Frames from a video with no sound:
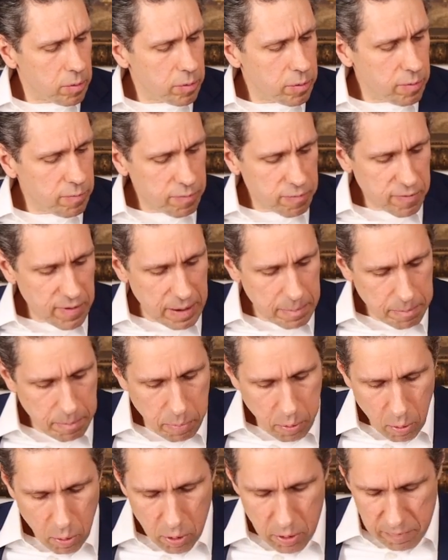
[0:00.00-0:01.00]
The
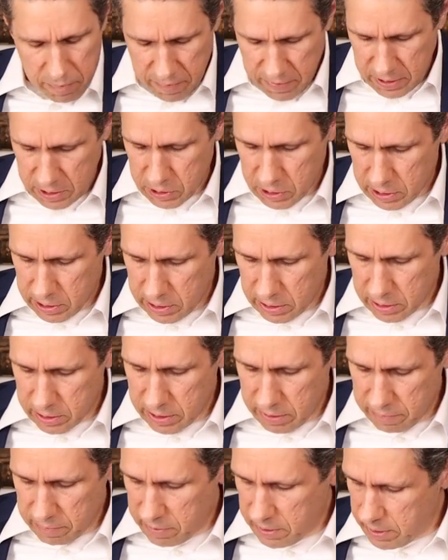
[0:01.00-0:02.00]
fretboard feels a little
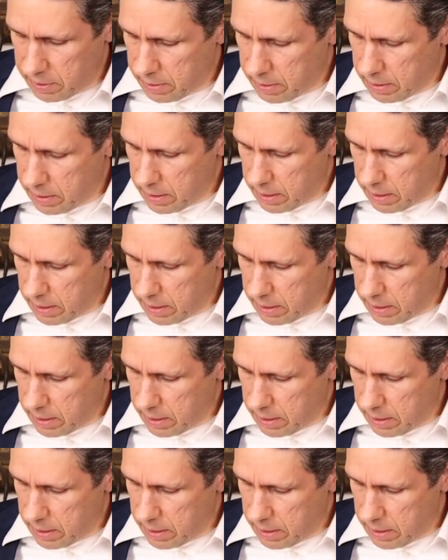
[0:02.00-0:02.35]
different.